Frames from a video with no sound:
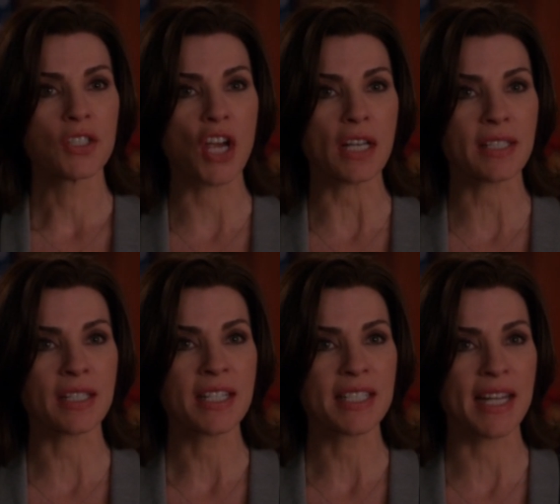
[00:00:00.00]

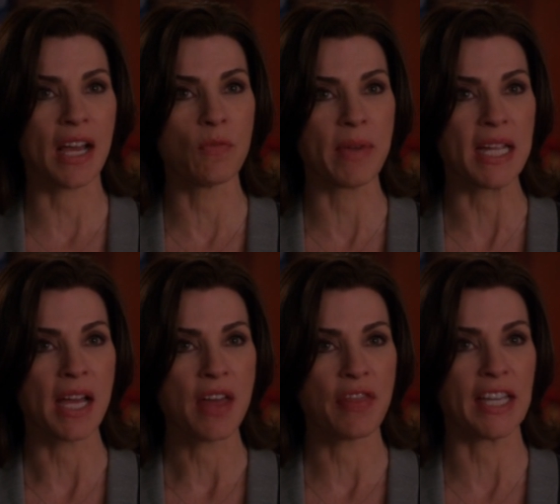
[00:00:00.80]
Just tell
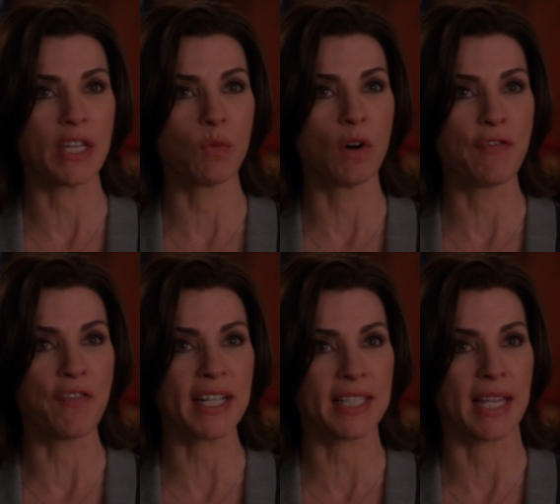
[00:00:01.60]
me that you will
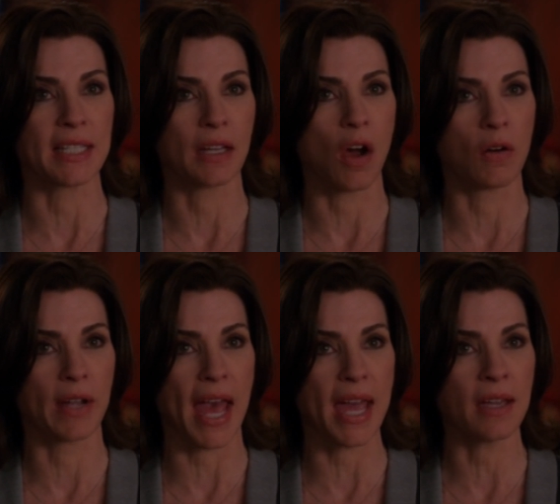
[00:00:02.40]
fix it,
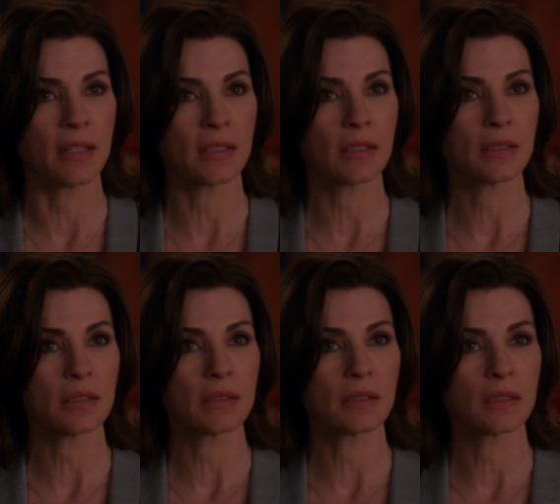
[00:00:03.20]
okay?
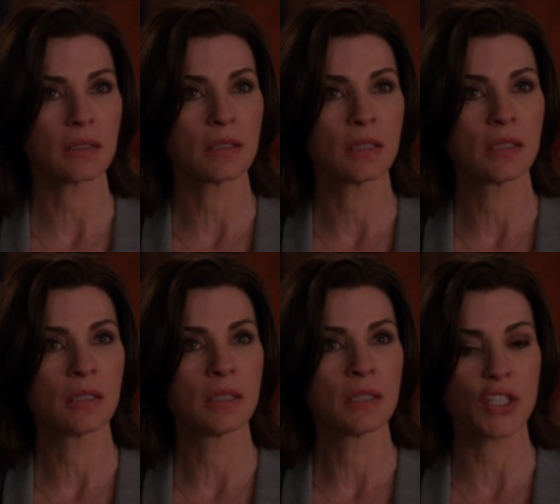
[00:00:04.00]

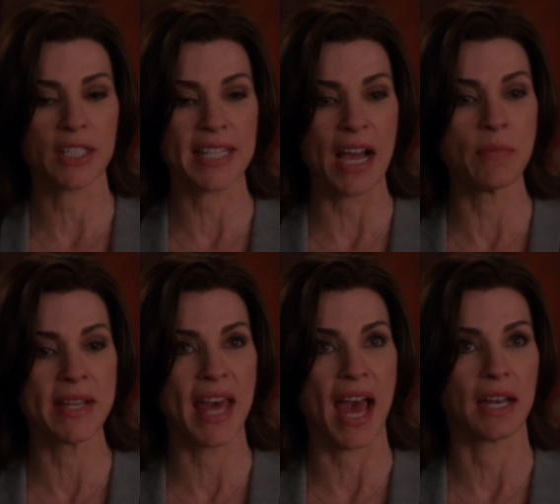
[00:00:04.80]
Just tell
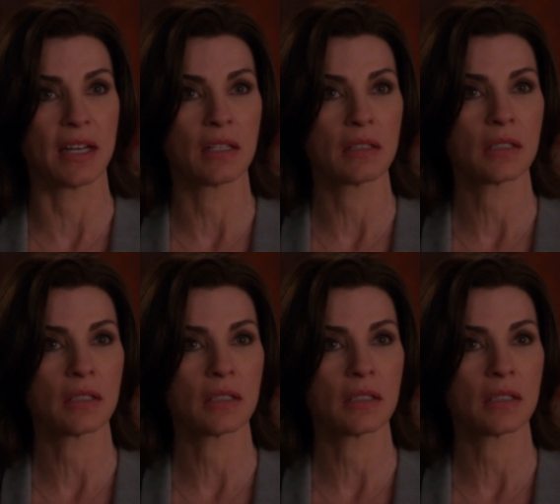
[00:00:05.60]
me that.